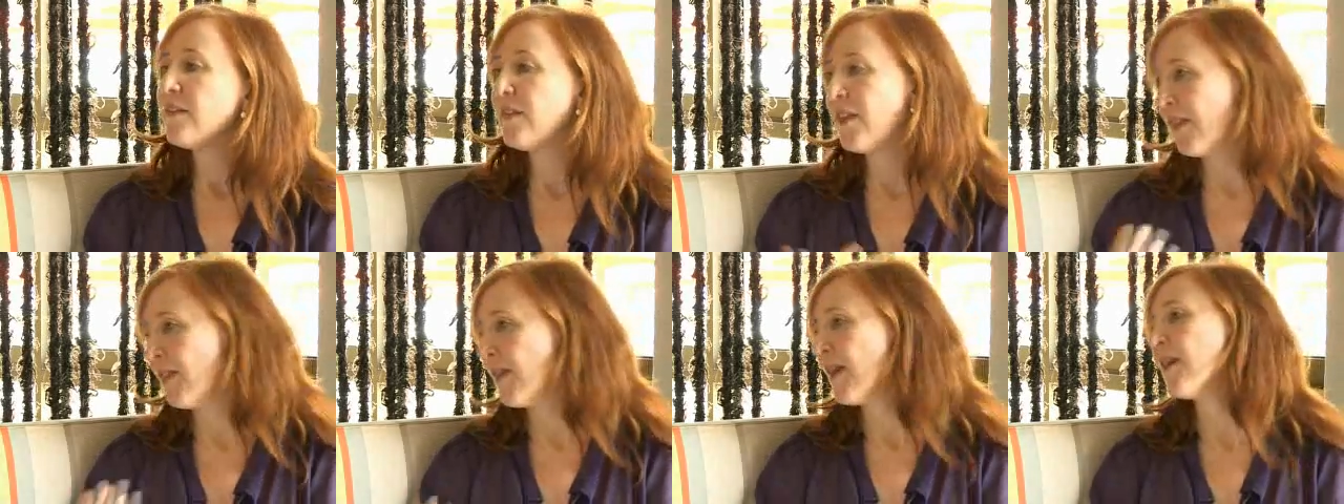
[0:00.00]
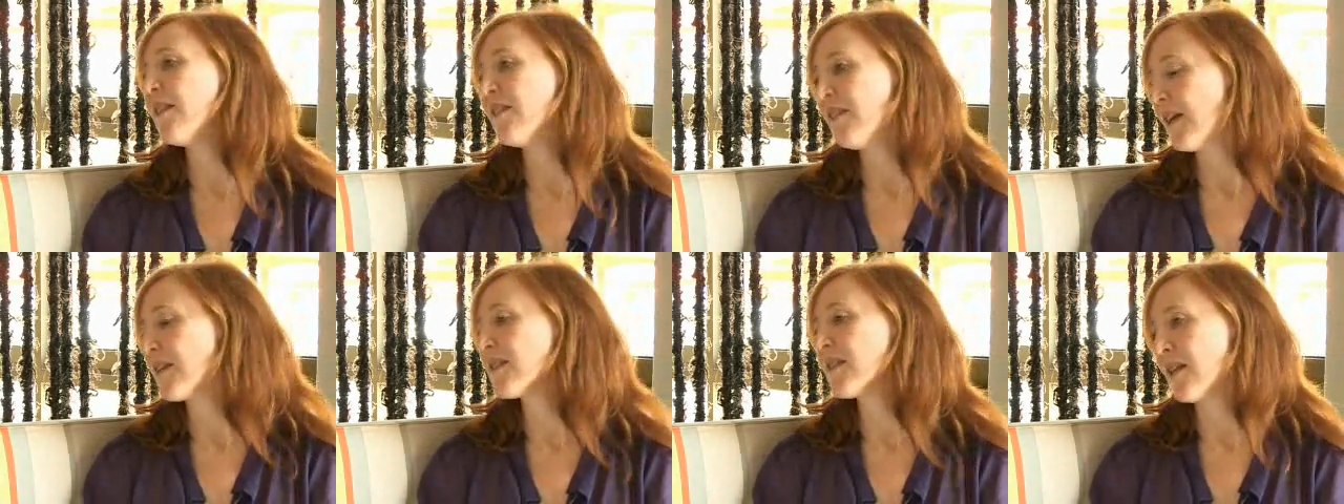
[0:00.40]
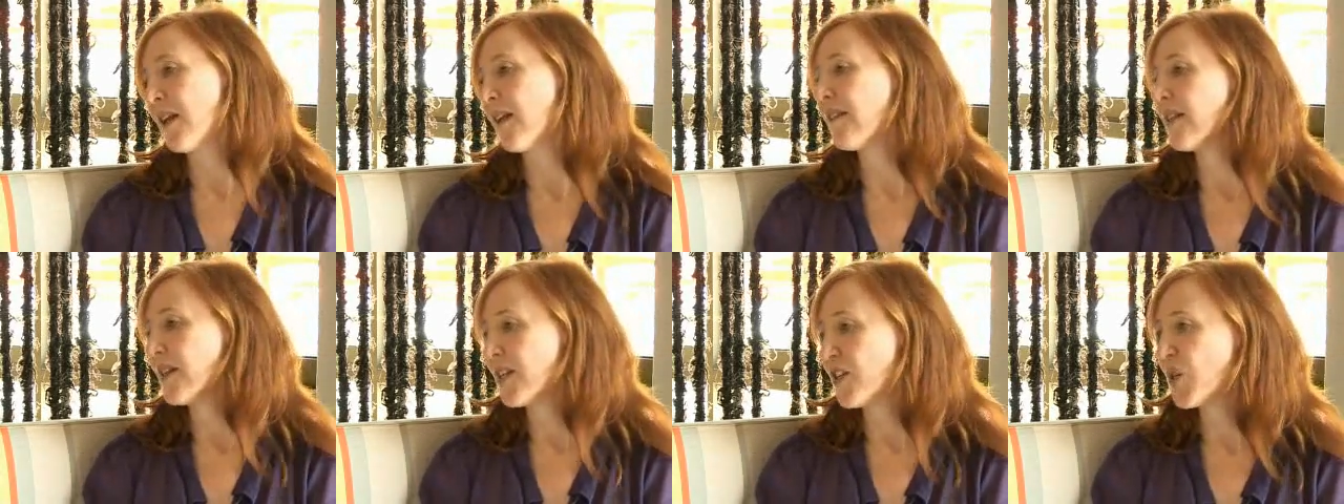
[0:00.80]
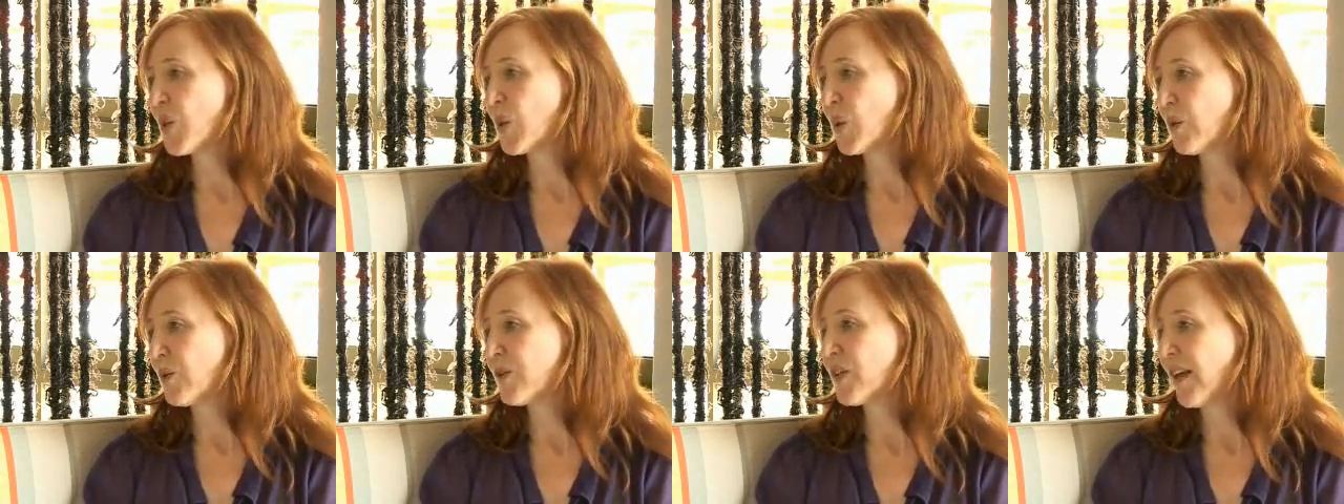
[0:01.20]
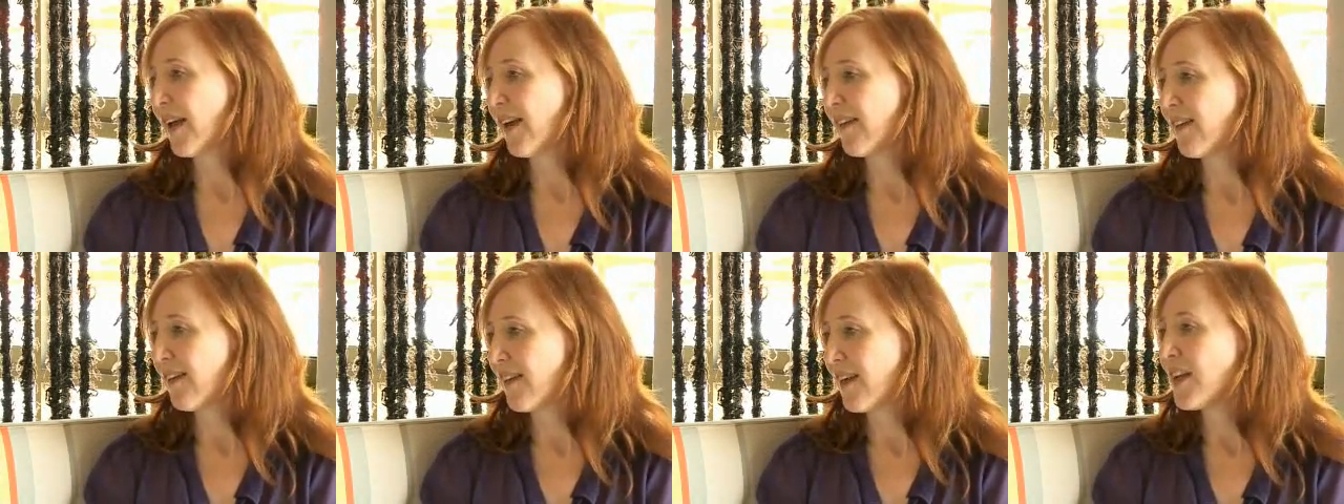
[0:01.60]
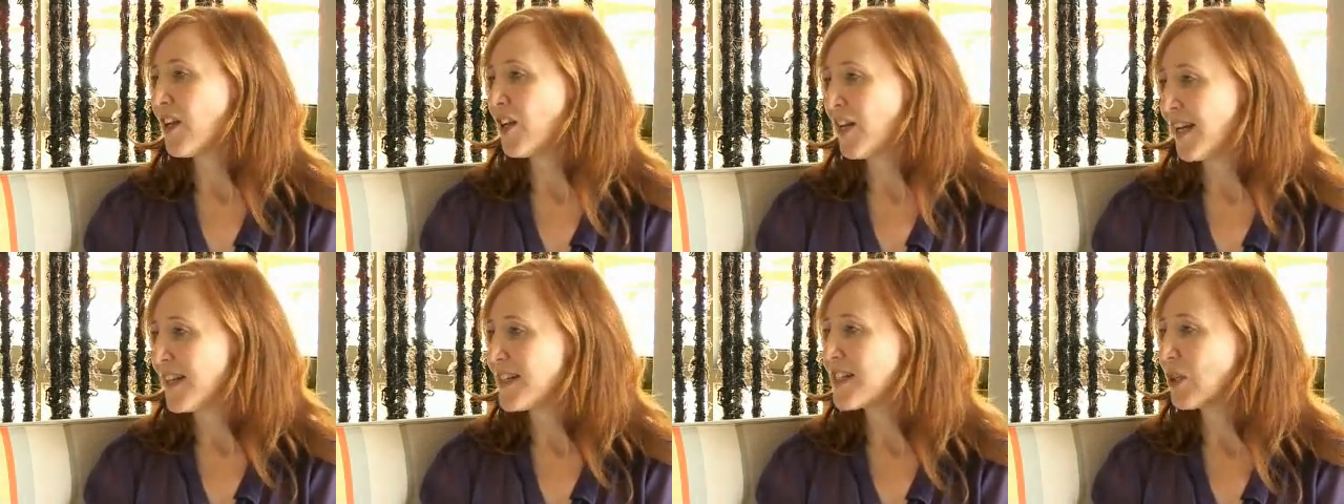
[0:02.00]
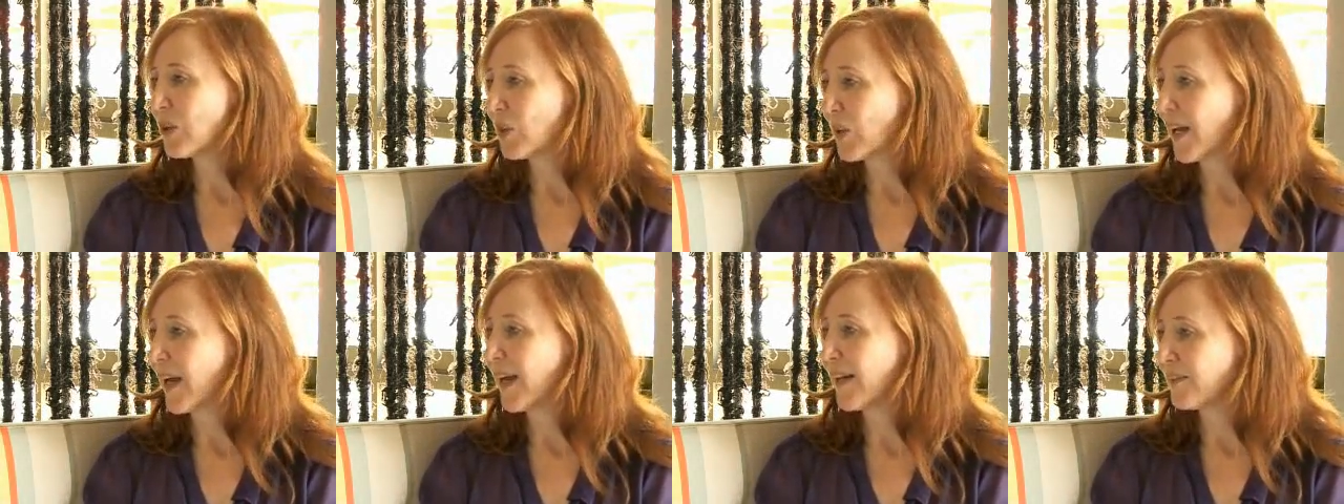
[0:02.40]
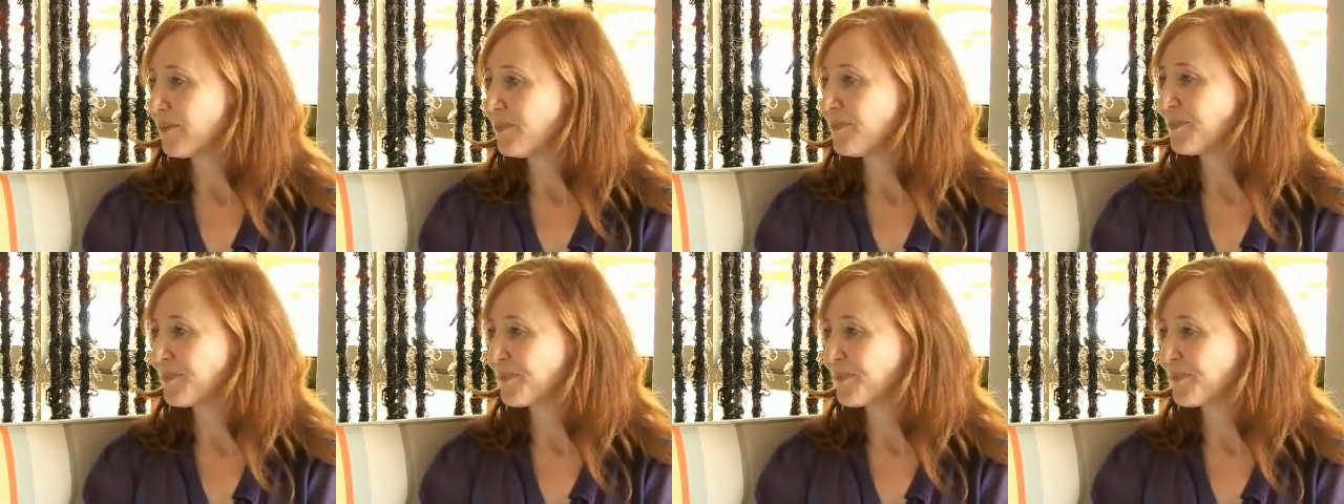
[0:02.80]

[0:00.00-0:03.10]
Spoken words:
then that's another issue altogether that you need to look at.